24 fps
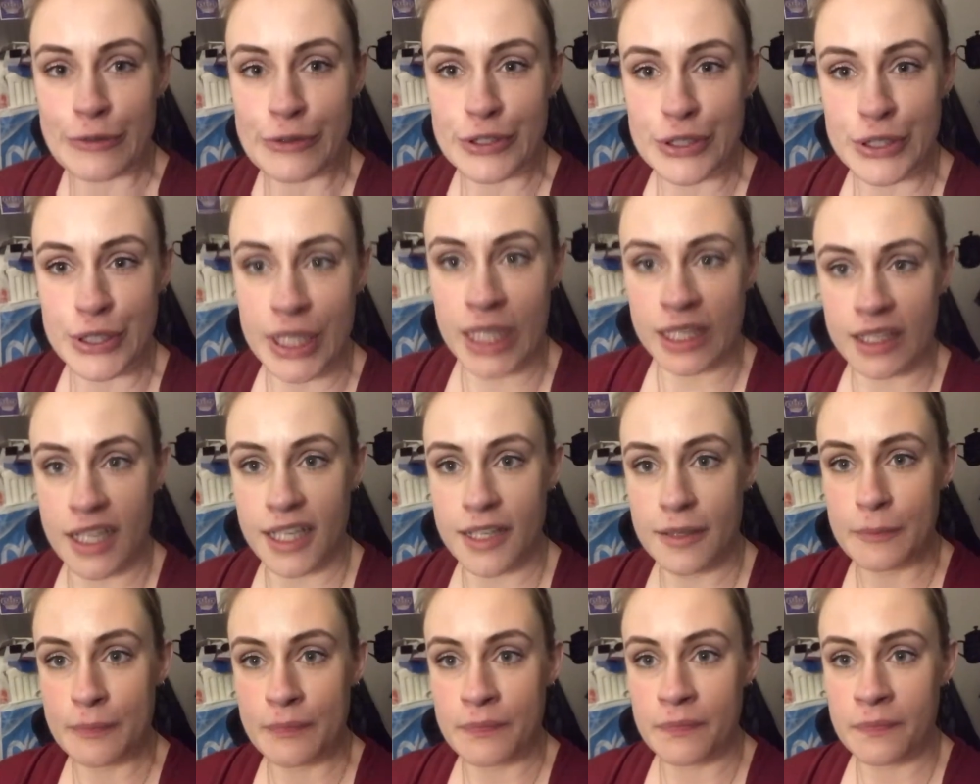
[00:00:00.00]
tonight
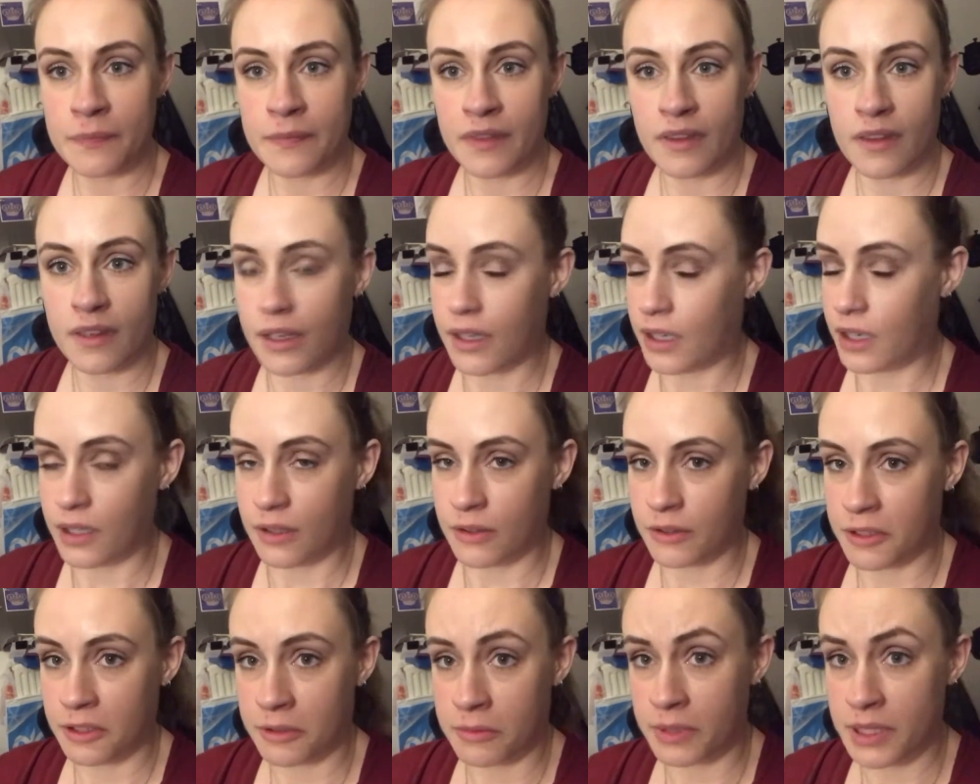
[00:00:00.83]
I don't
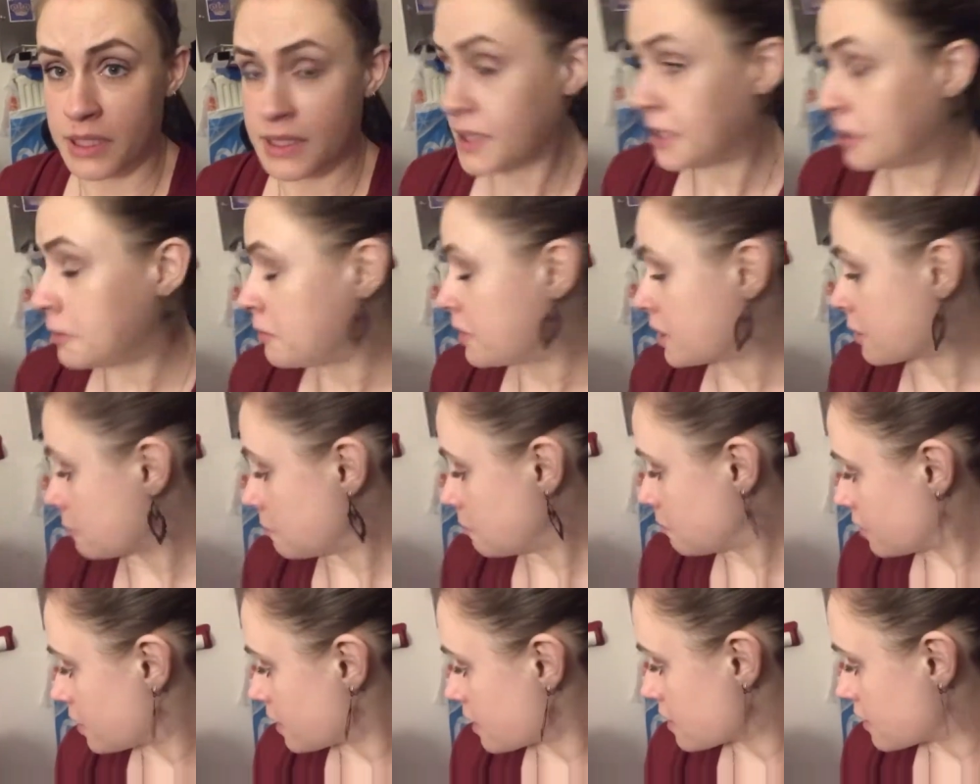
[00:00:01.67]
know what time yet
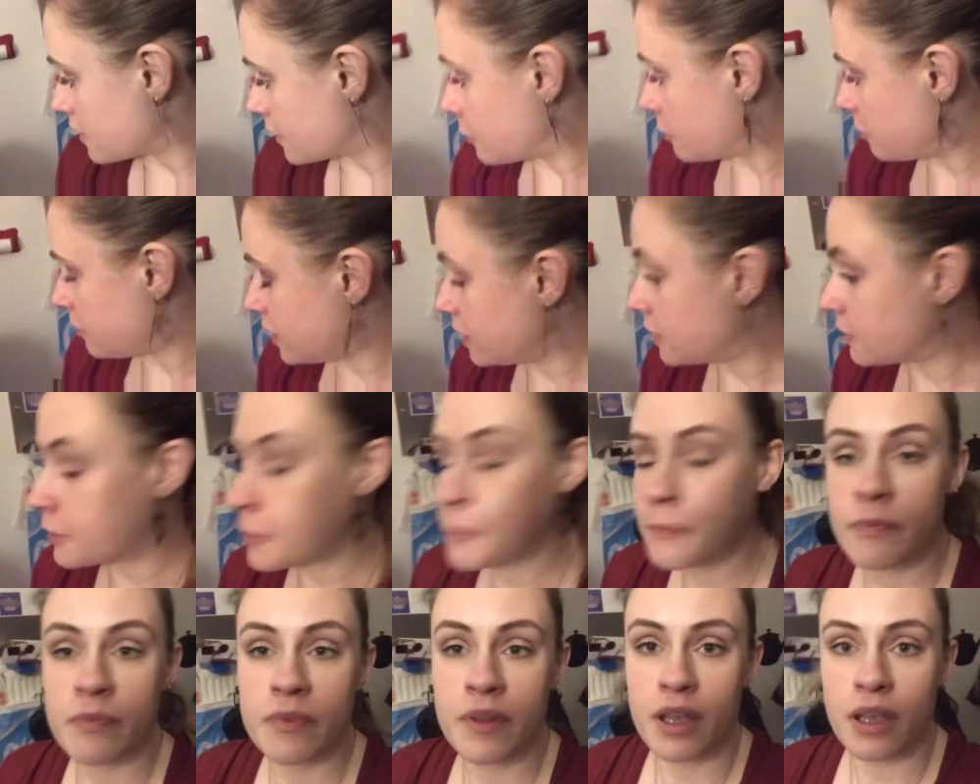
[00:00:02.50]
but they'll be here
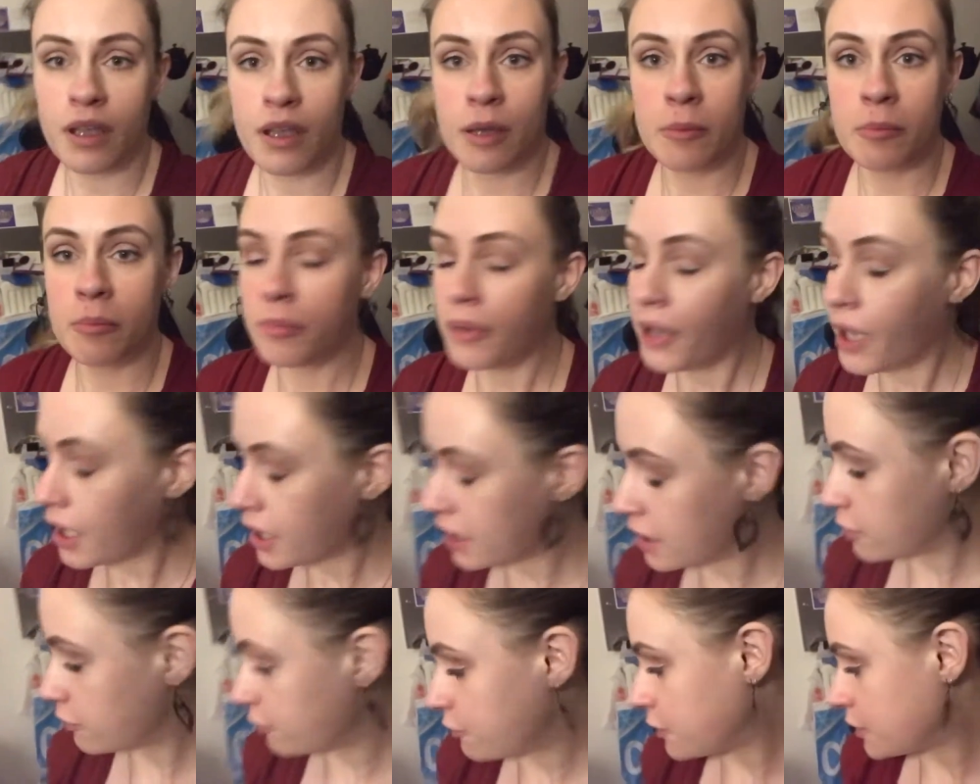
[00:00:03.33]
but
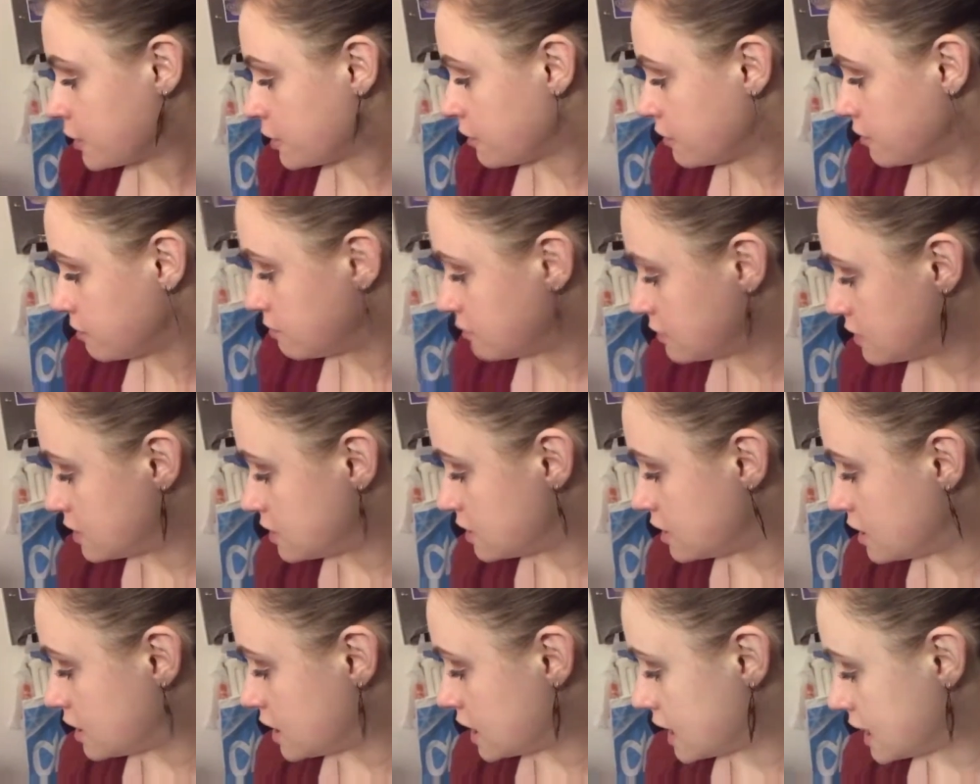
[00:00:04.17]
a few
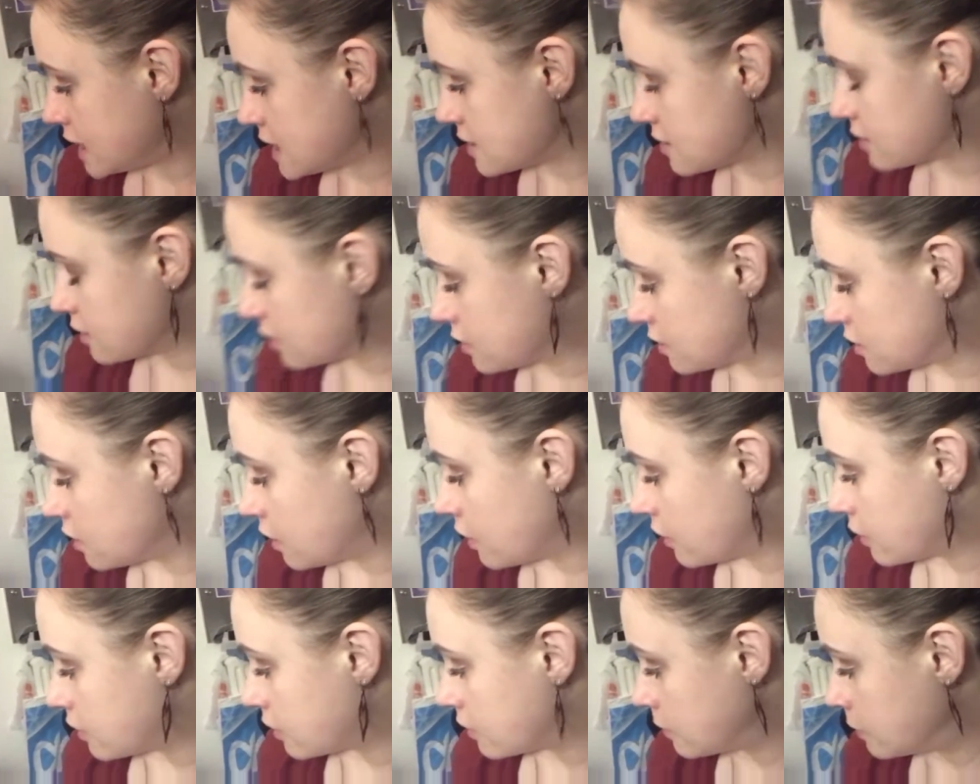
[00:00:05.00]
days
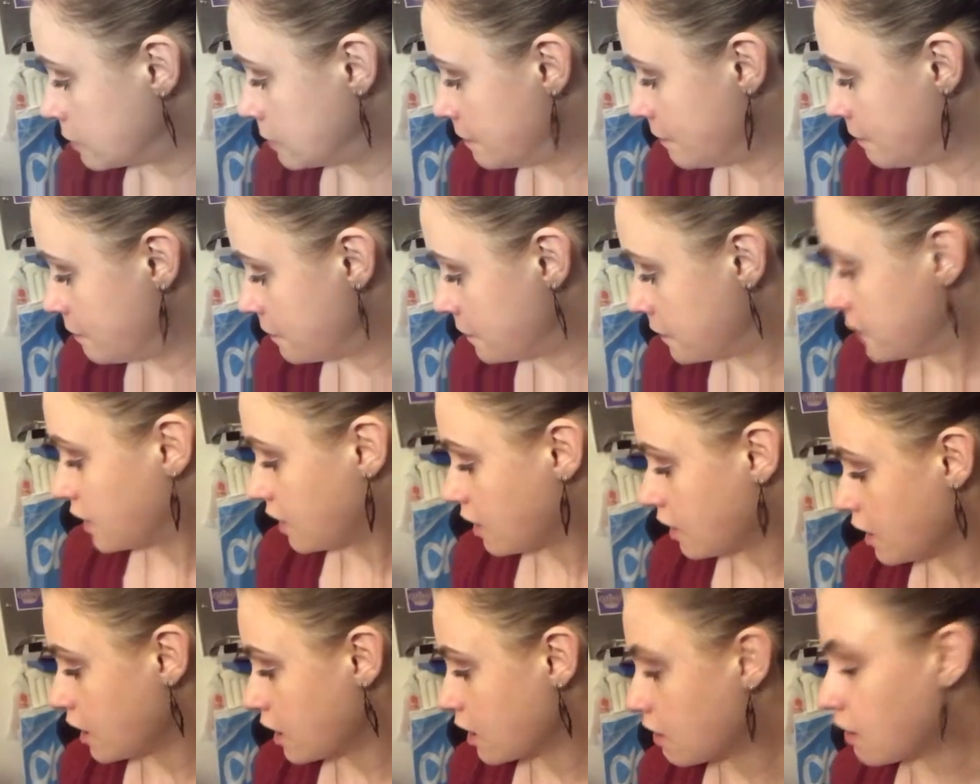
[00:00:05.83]
ago
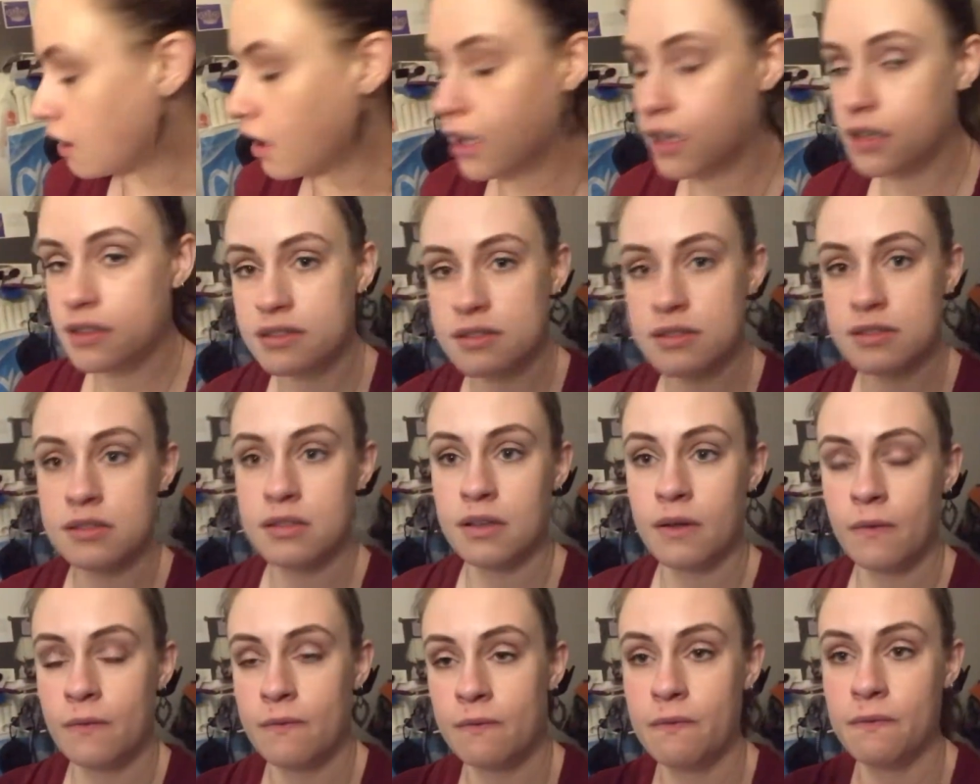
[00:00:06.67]
I got
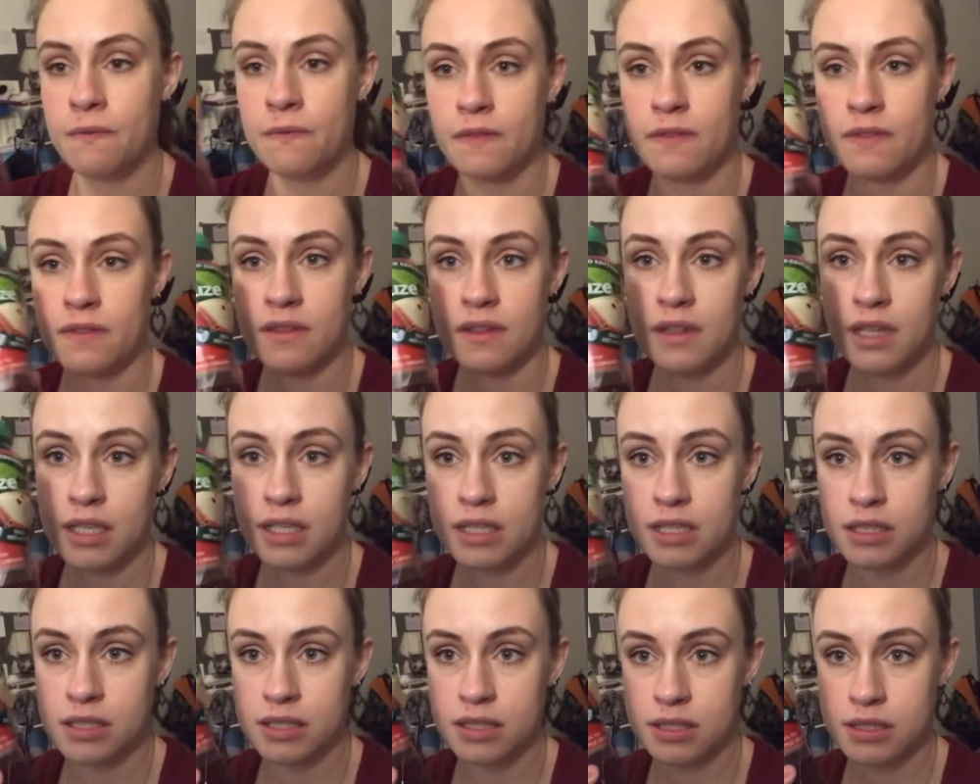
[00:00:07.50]

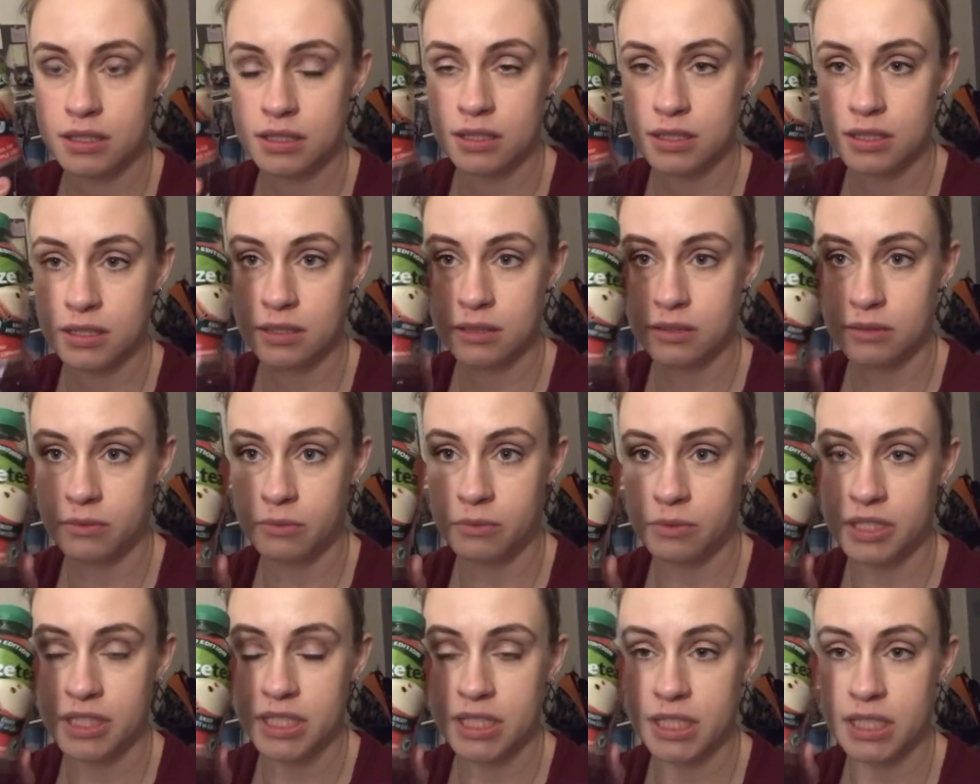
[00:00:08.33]
this
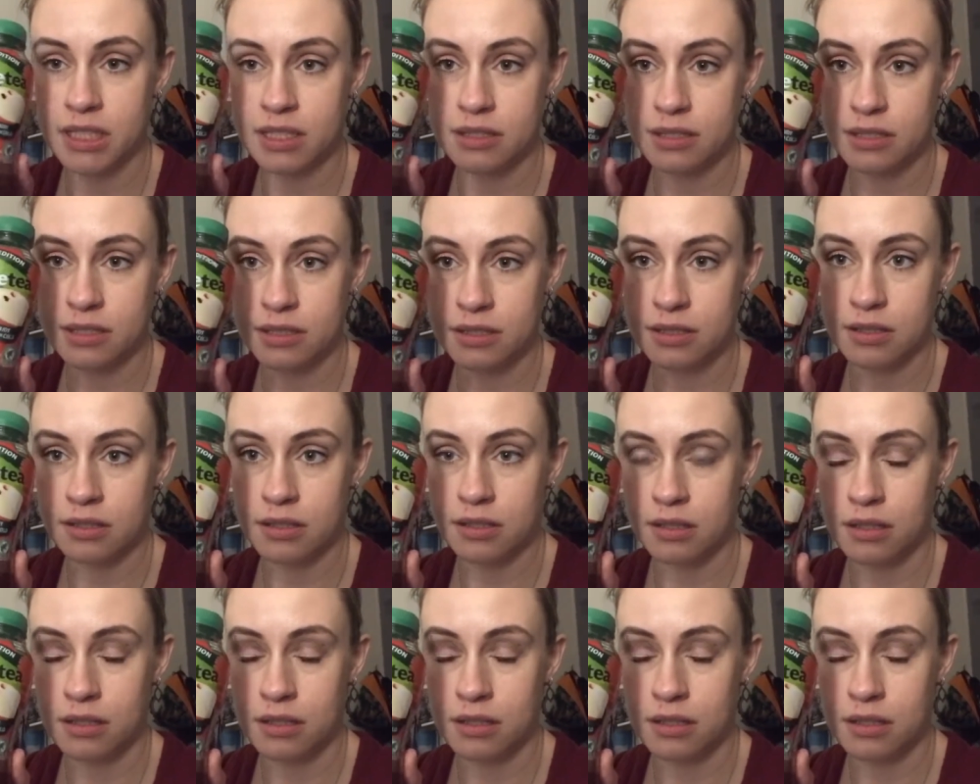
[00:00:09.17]
which is